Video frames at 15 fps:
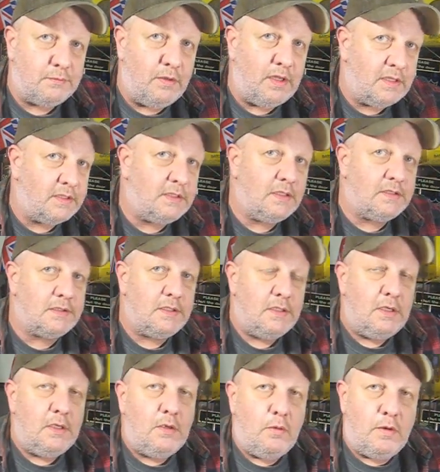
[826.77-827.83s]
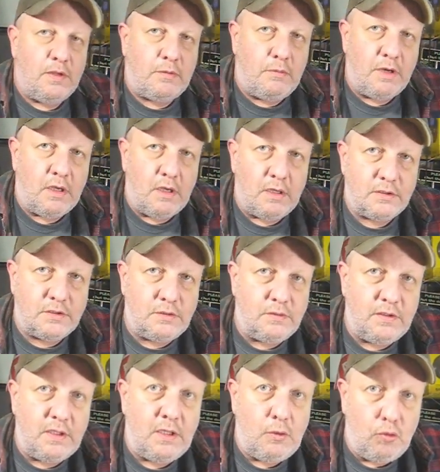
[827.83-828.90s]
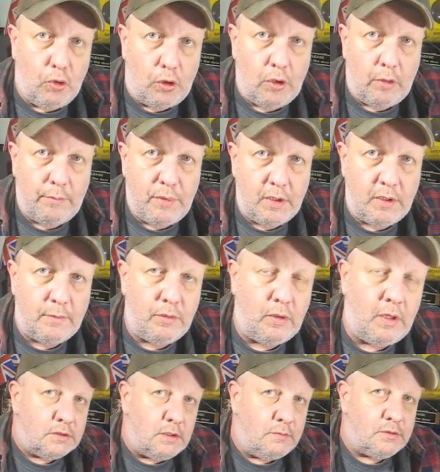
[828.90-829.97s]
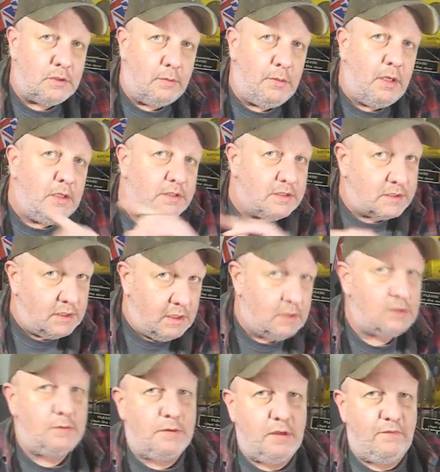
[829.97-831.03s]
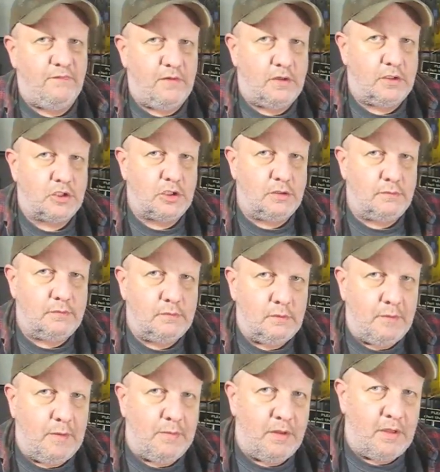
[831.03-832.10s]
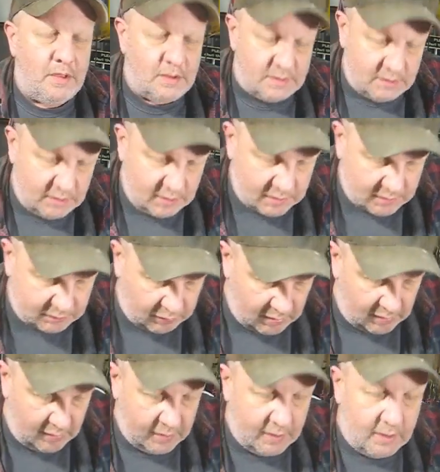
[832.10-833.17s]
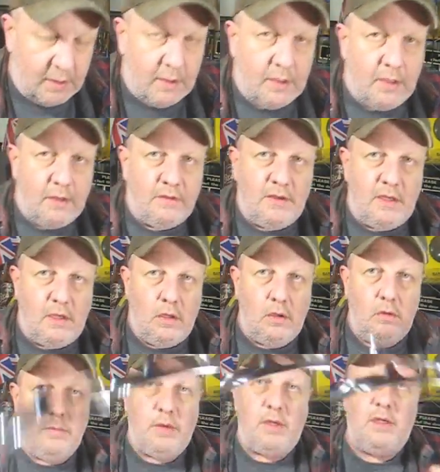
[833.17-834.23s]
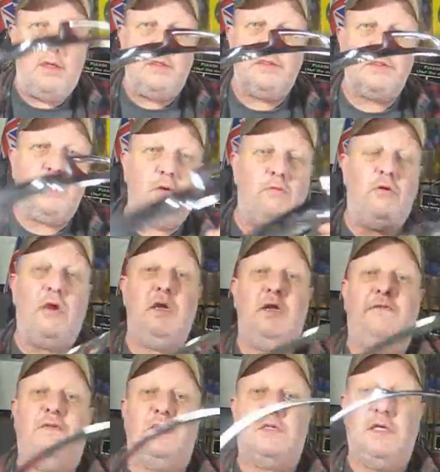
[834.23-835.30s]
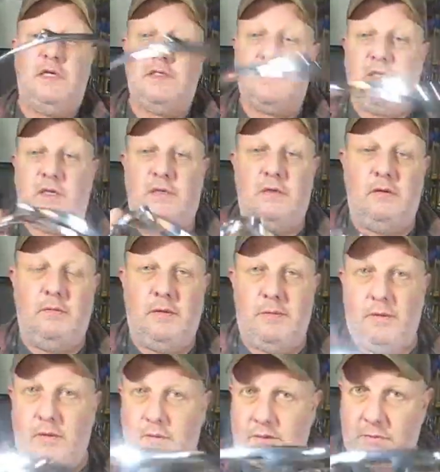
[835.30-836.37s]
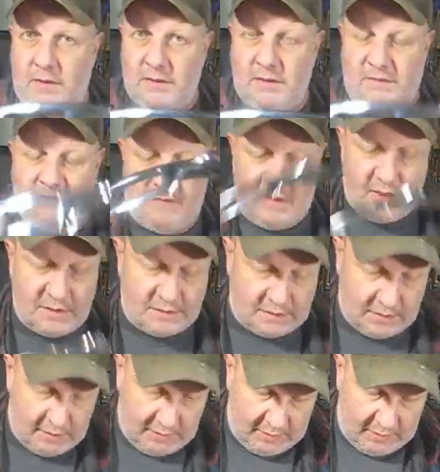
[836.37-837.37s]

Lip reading: Well, it is, with regard to the Royal Purple tom-tom to snare drum conversion. Remember that? Yes, well, the hoop has arrived, the snare side hoop. Remember I was waiting for that?